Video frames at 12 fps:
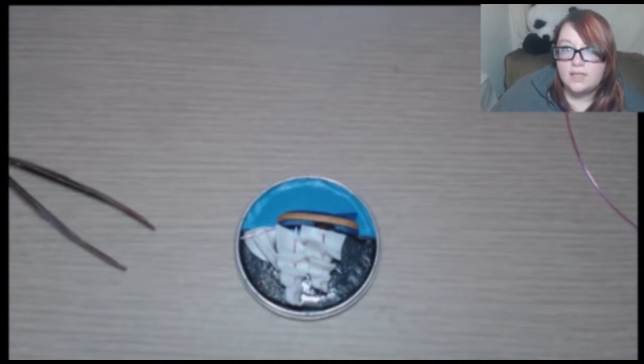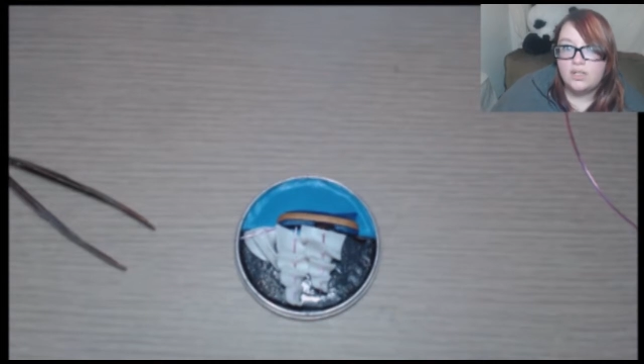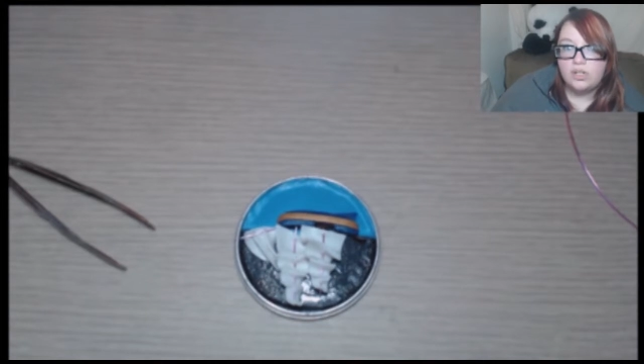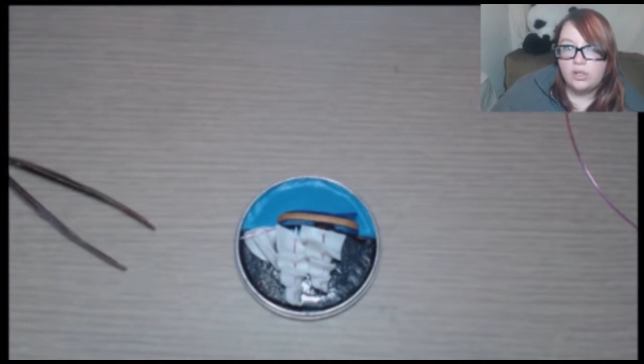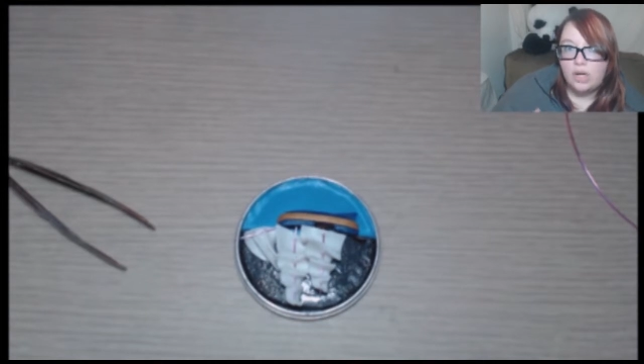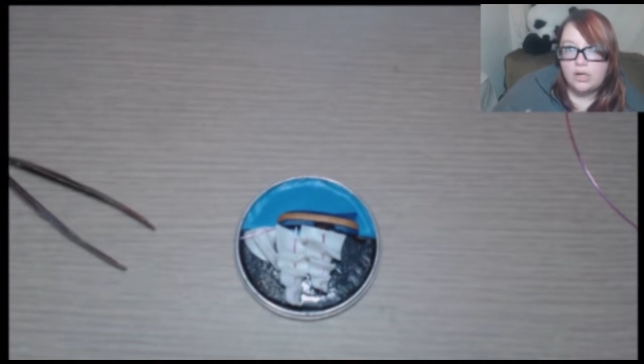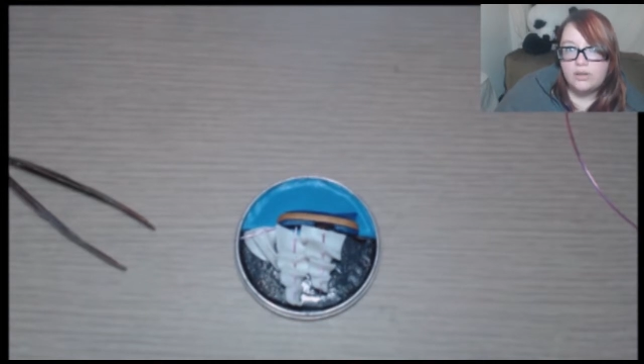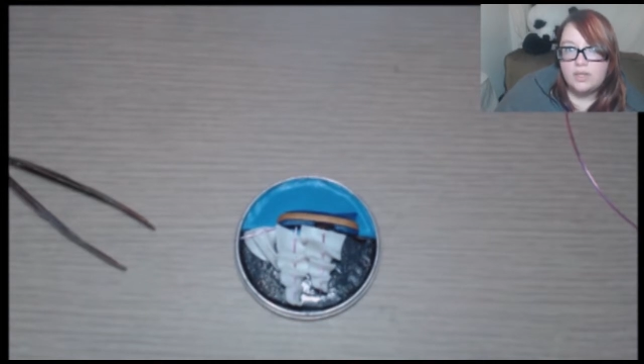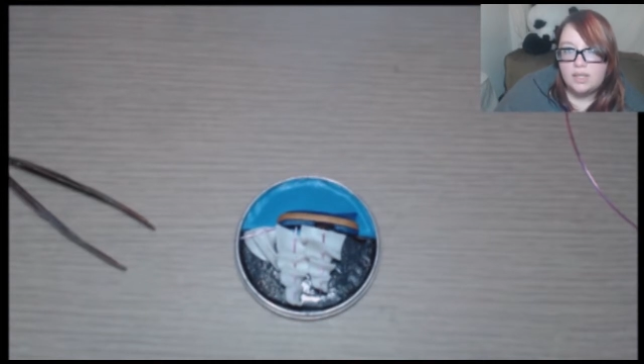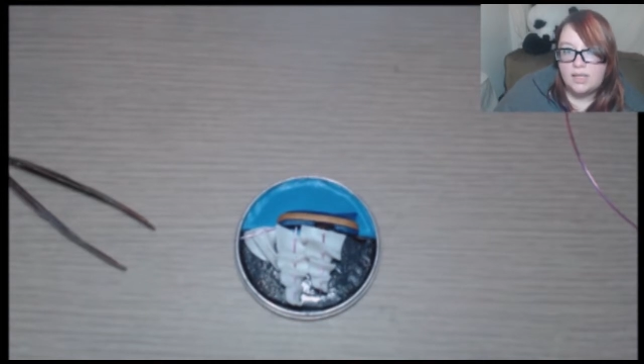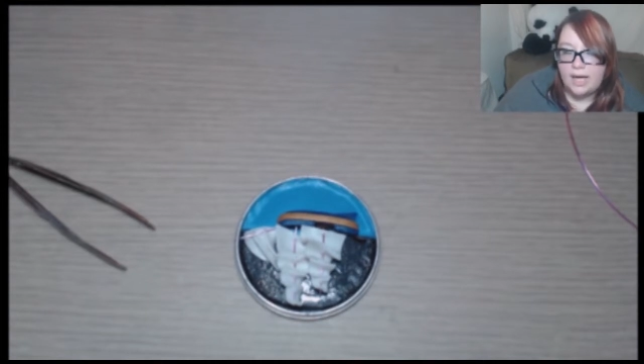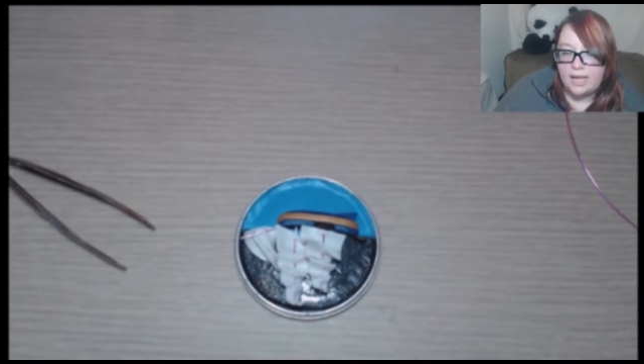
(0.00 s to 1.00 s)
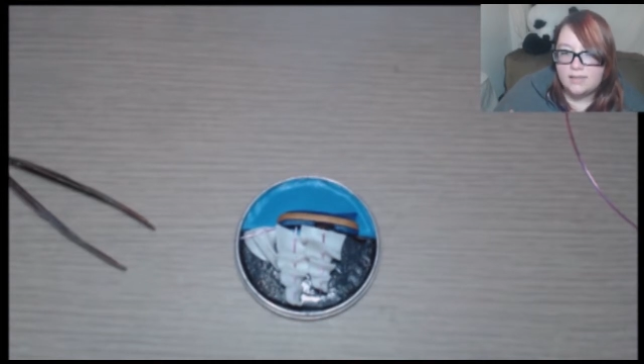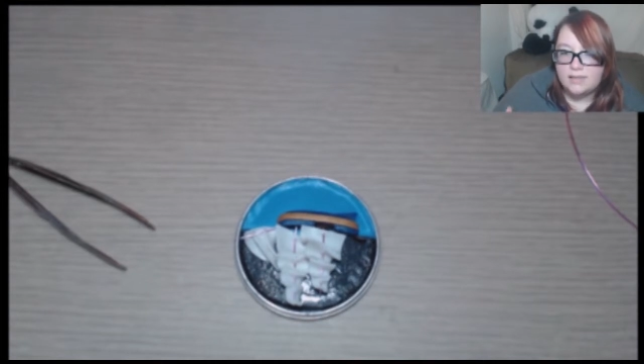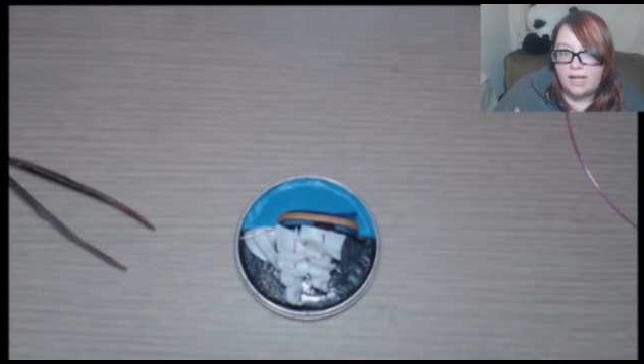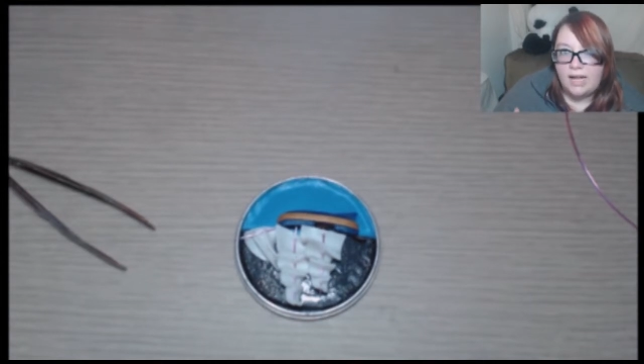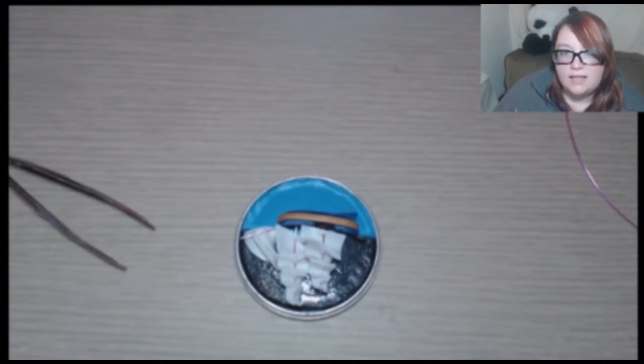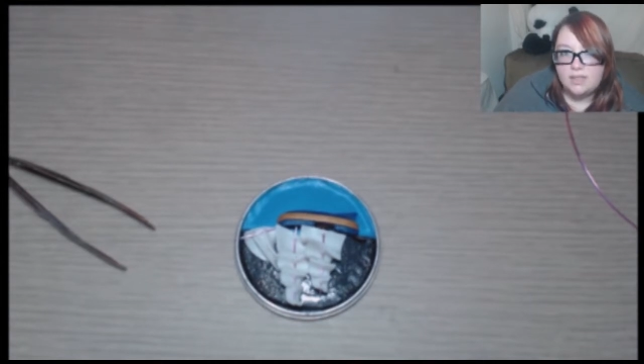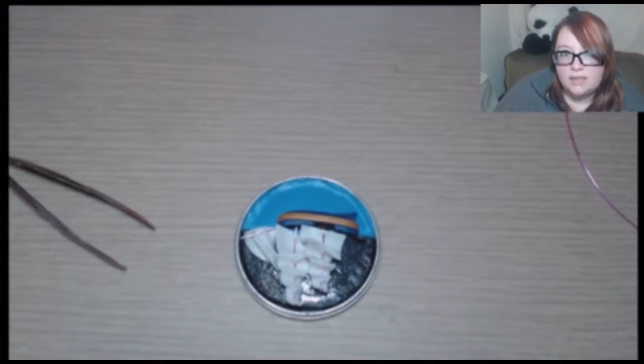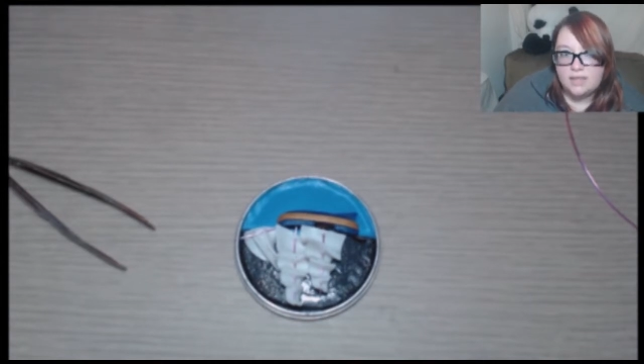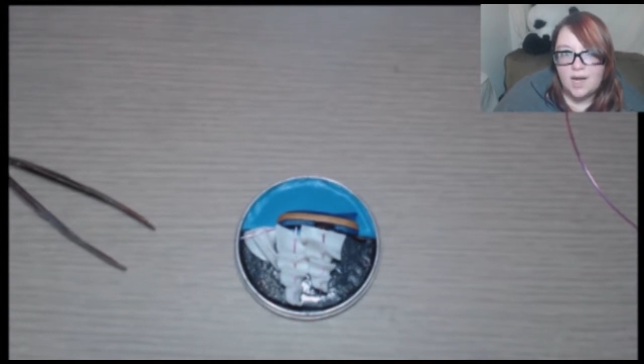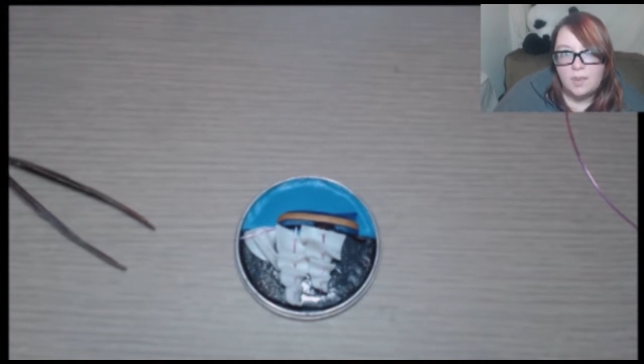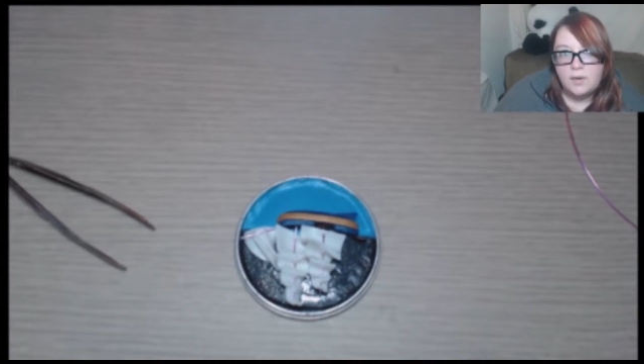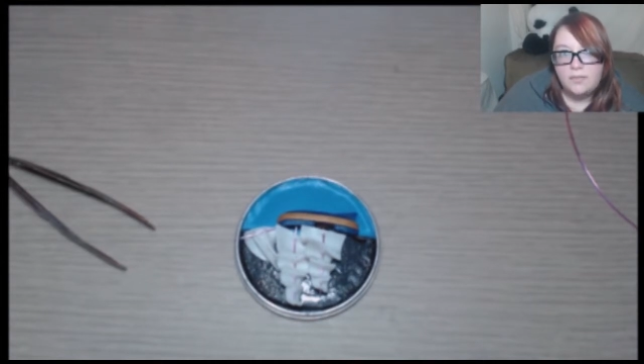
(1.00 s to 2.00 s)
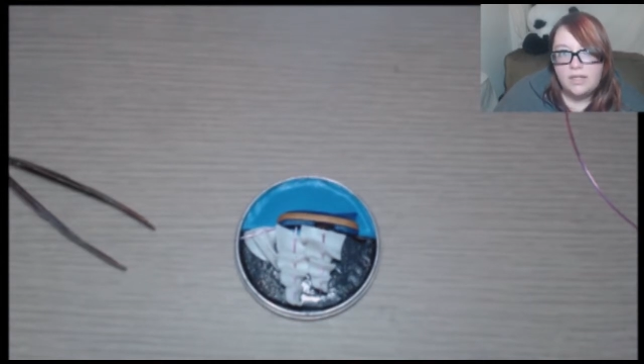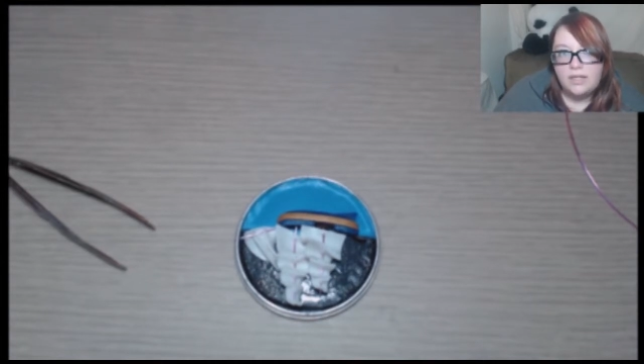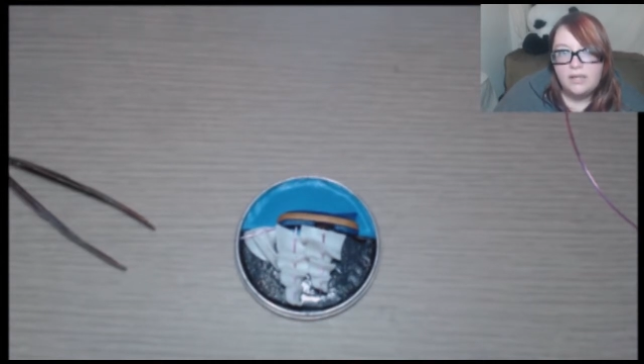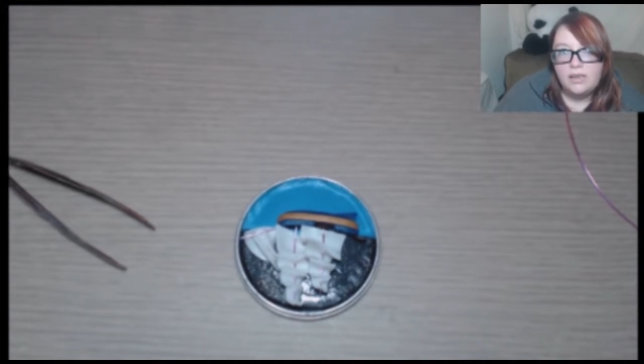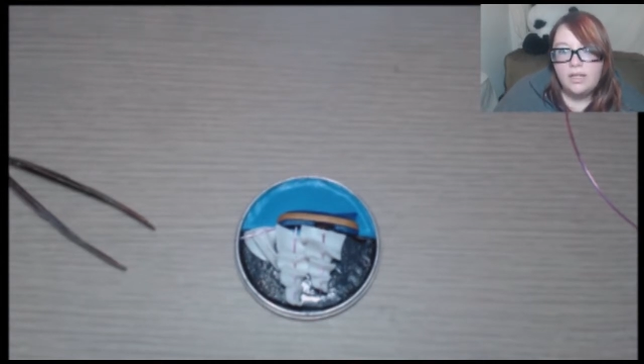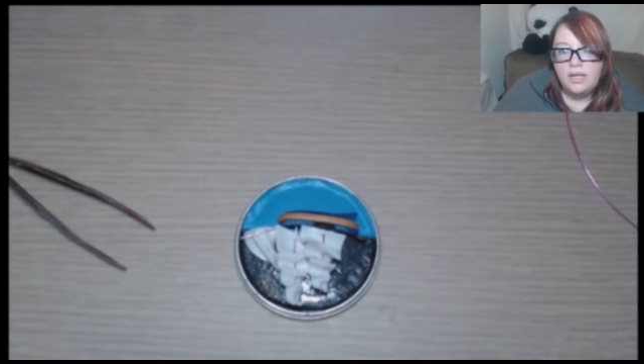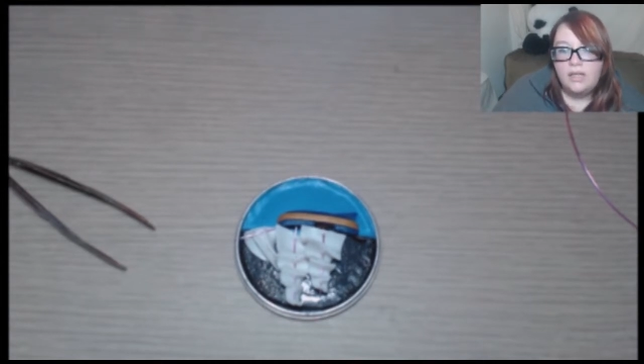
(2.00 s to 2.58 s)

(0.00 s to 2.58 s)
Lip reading: that's closed, that has glass on the top of it,